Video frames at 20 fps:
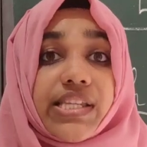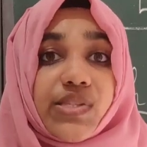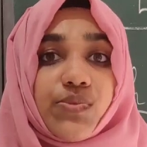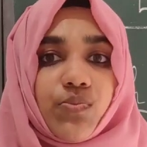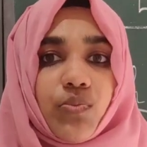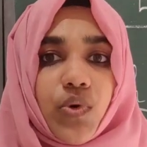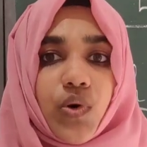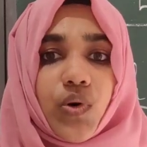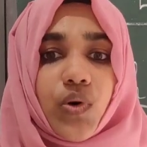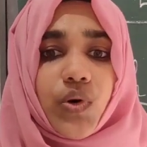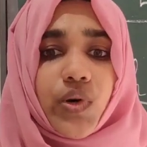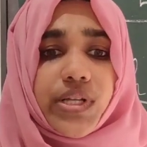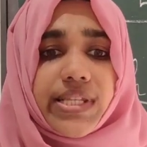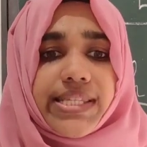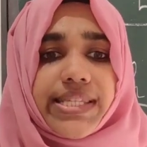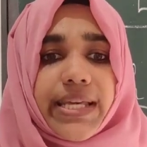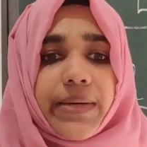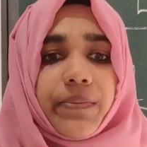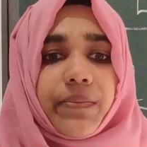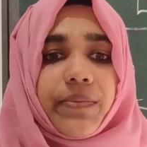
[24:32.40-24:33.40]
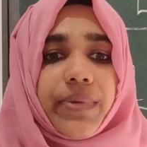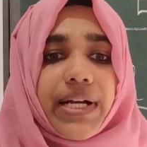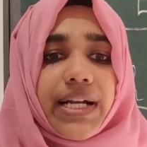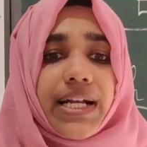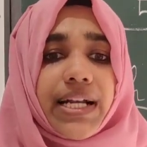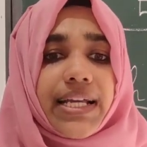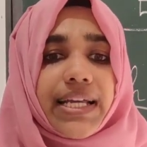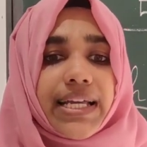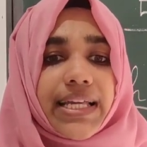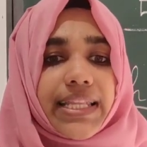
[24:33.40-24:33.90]
is more
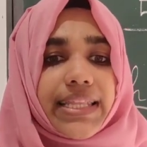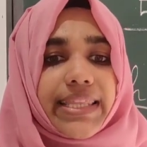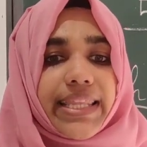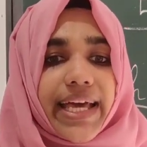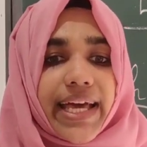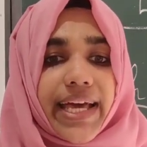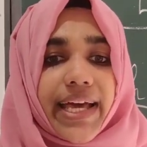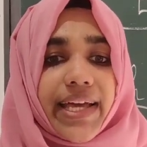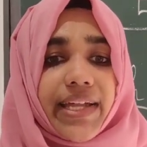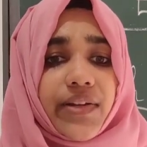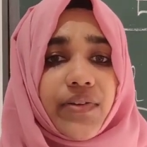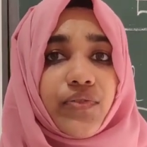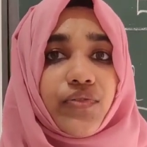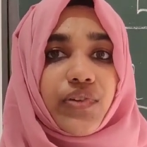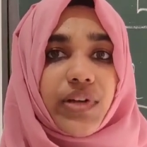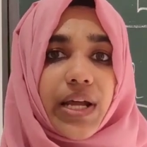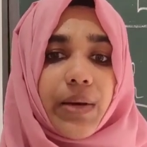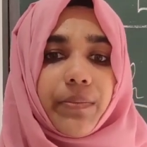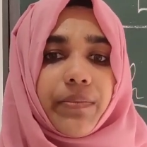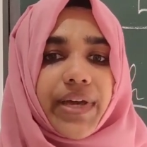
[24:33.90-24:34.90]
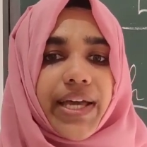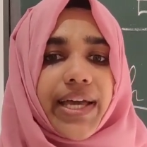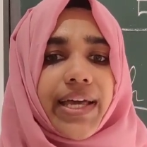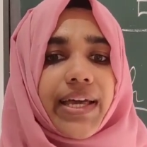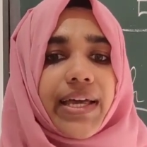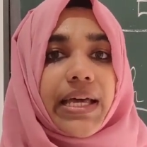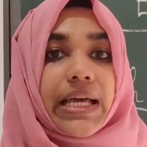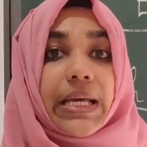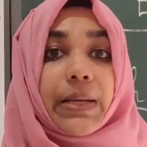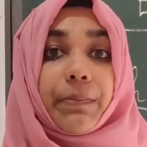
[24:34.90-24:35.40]
simple than from
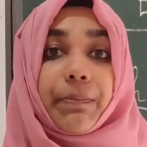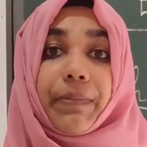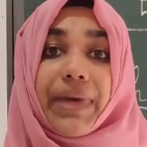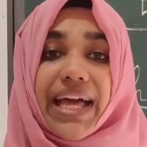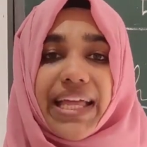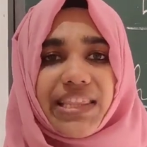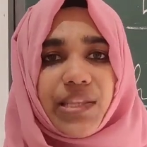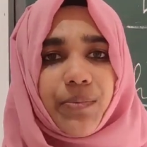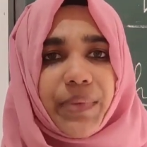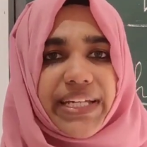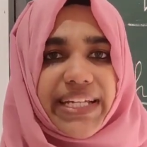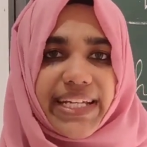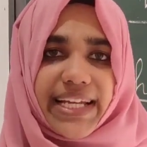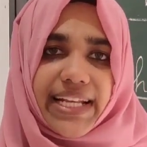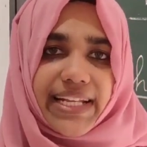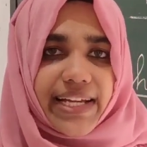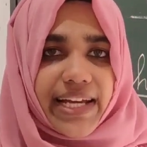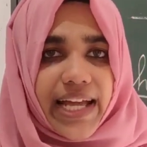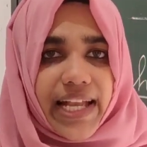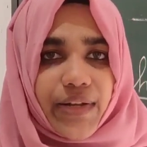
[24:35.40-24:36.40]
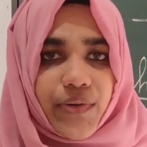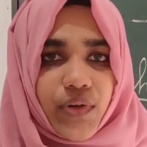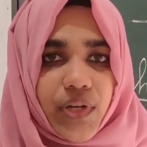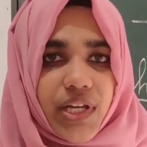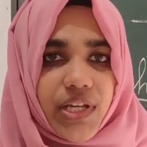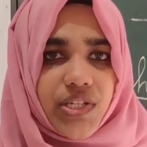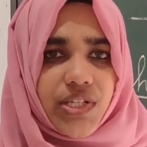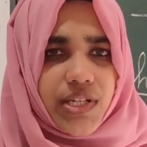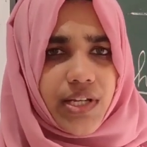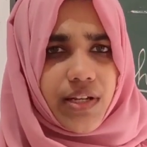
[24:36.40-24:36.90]
a mathematical
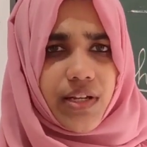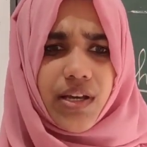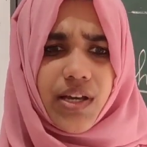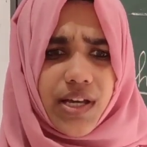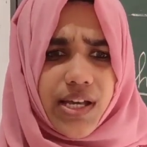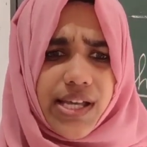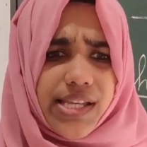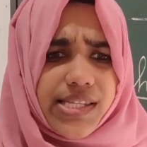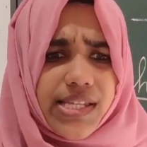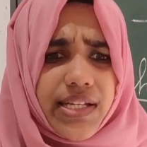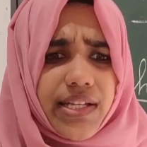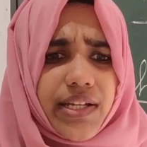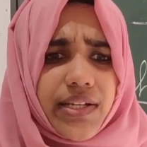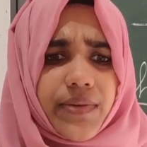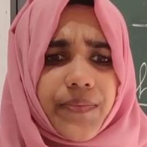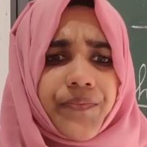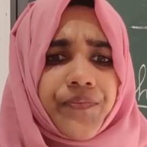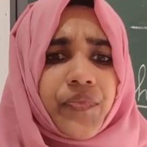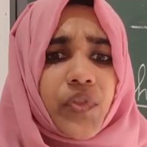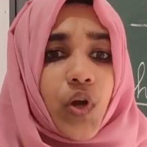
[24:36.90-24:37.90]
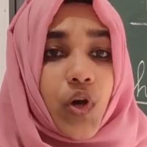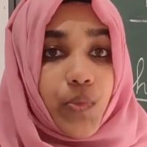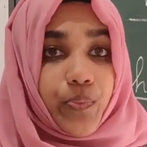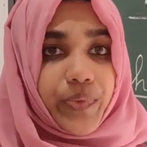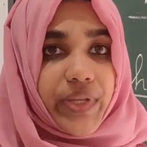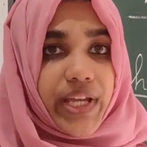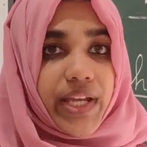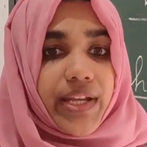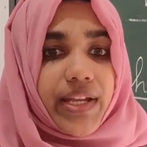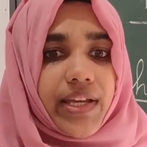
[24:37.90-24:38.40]
calculation. Isn't it?
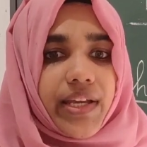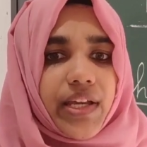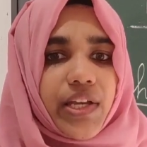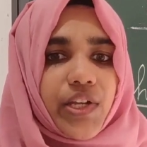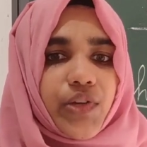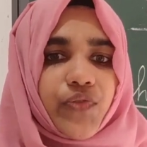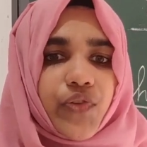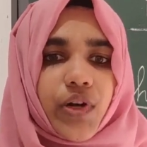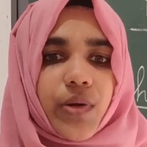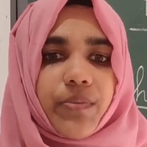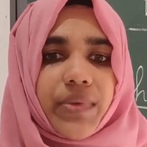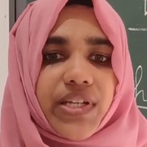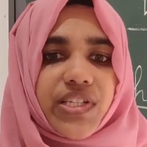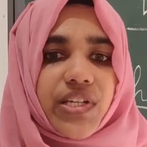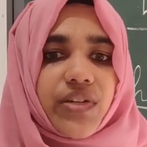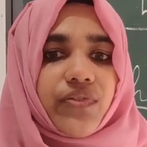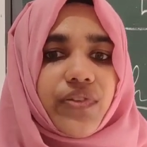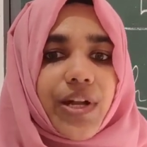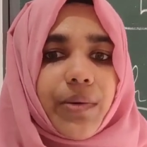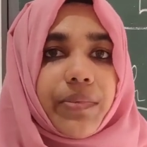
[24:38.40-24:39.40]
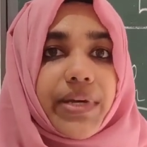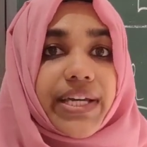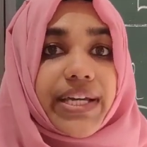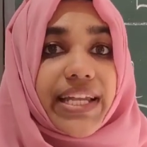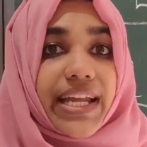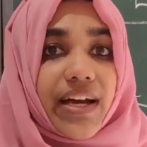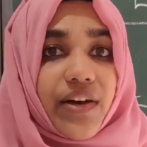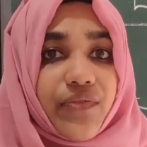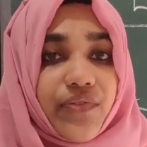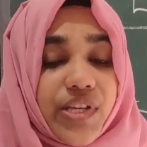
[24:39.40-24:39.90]
Obtaining information from a
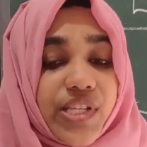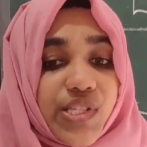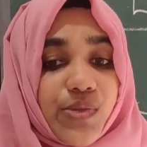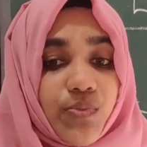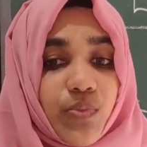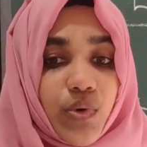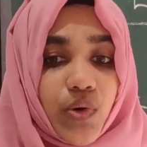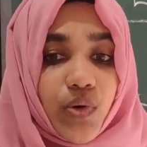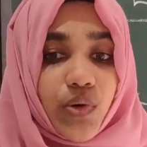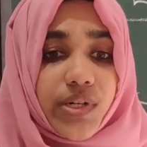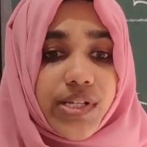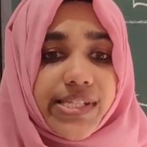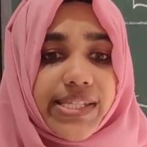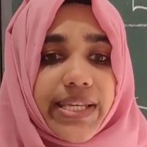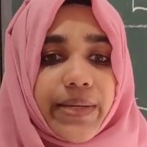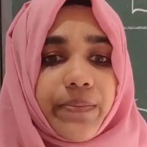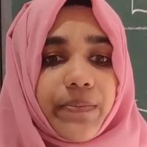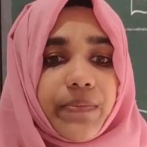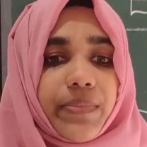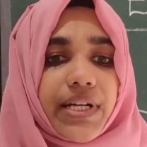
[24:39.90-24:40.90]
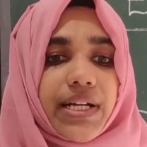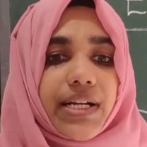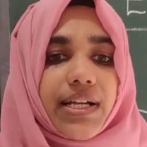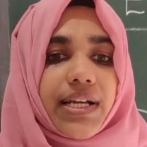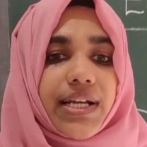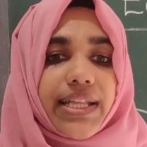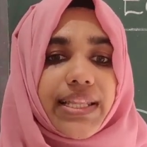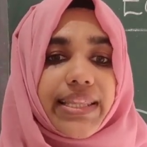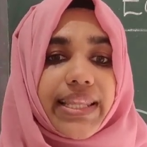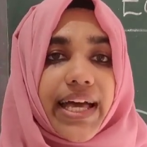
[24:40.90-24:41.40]
graph is more
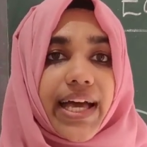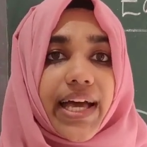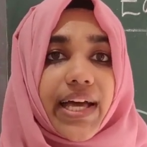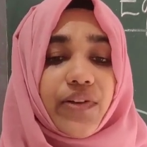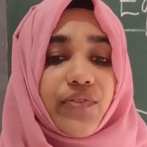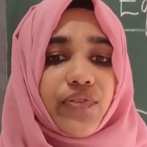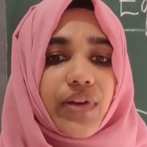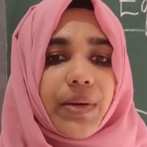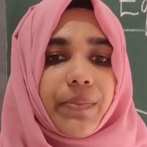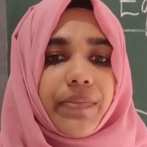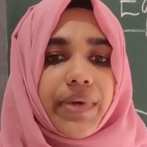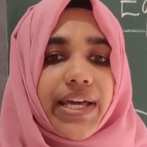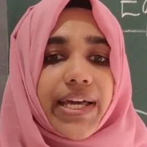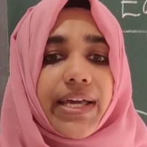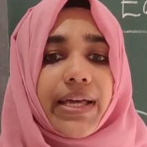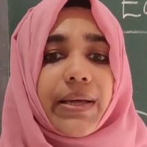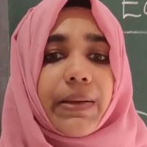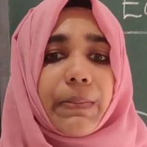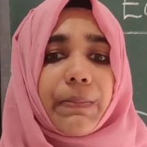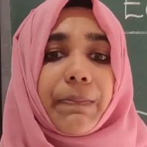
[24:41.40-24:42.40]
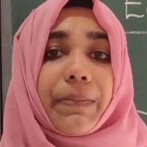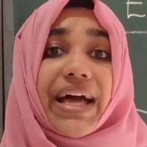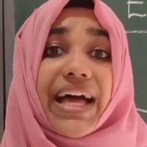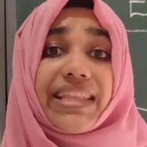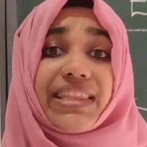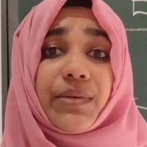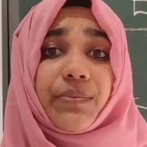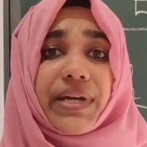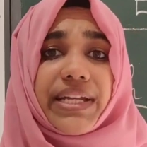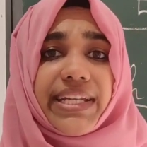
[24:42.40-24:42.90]
simple than from a
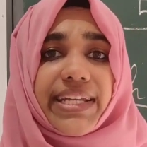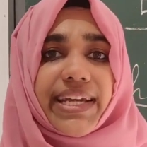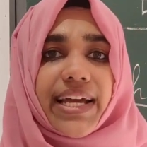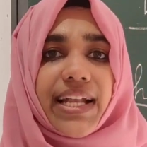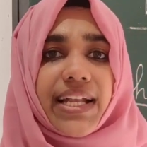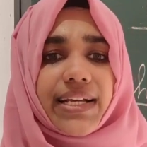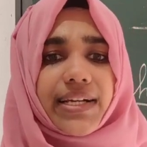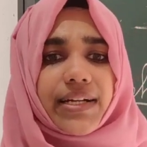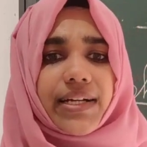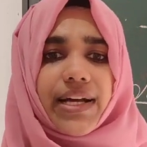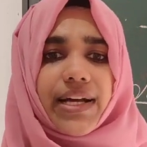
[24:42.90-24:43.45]
mathematical